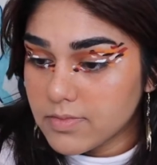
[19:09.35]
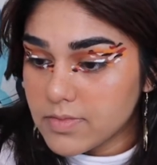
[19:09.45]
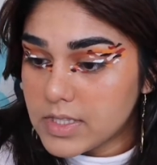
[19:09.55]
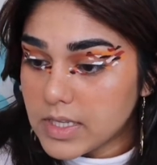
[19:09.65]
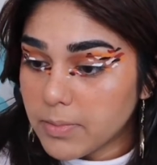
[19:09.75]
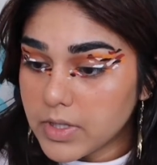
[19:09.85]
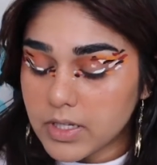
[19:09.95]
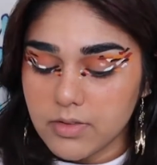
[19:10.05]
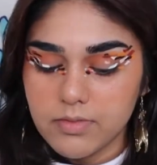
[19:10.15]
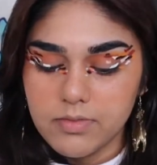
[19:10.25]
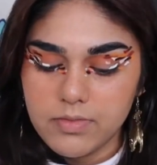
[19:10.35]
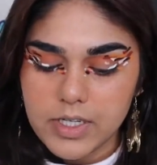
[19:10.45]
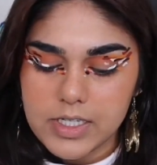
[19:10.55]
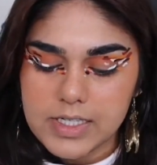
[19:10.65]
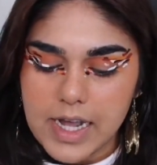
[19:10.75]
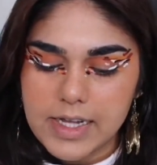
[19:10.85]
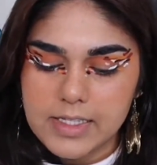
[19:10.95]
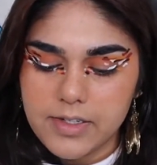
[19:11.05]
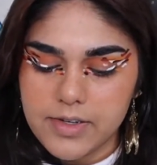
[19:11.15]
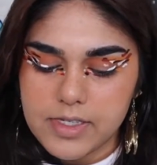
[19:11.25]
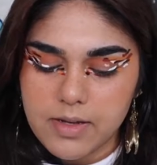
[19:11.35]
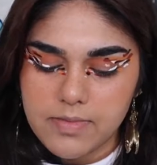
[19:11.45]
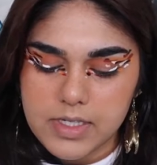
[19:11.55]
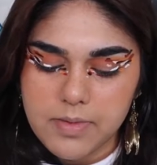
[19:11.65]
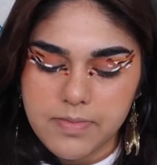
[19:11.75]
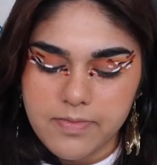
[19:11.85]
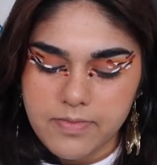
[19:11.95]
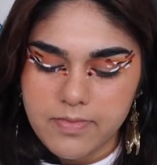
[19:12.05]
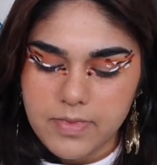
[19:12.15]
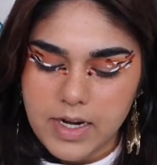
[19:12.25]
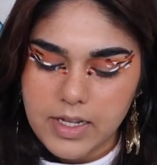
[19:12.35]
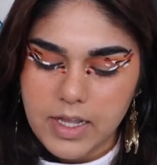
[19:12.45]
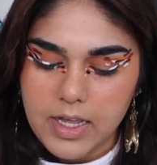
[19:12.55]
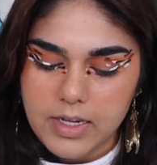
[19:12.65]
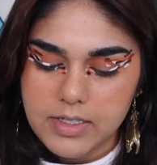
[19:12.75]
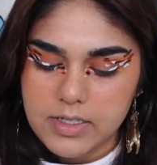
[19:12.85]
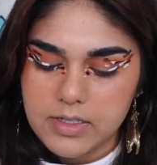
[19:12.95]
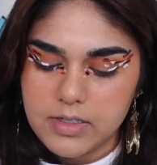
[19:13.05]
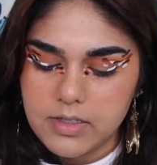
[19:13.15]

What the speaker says: something. It just adds a little something, something that I can't